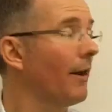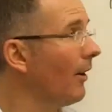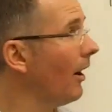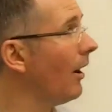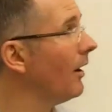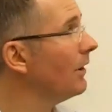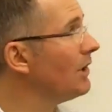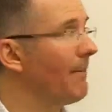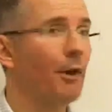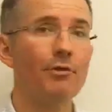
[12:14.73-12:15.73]
There are
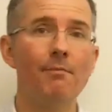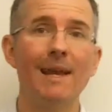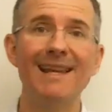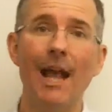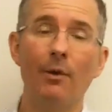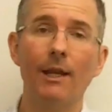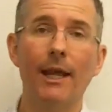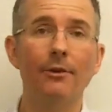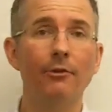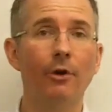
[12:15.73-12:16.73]
geometric mean
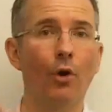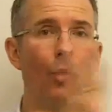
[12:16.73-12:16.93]
calculators